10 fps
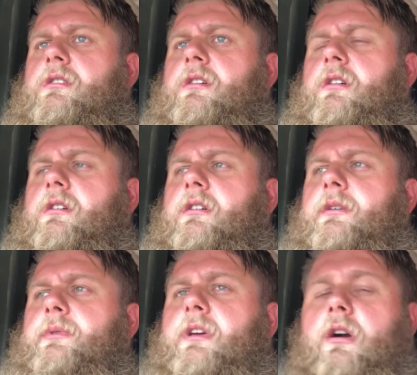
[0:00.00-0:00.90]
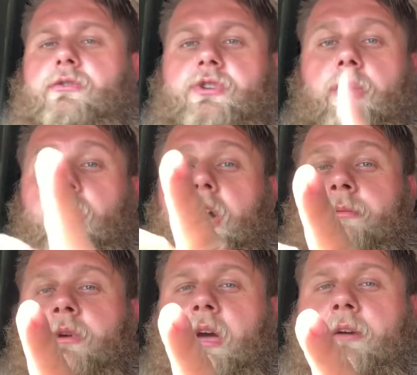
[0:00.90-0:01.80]
Oh, here we go. So,
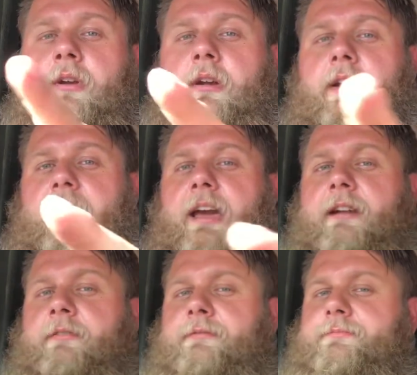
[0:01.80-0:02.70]
counter again.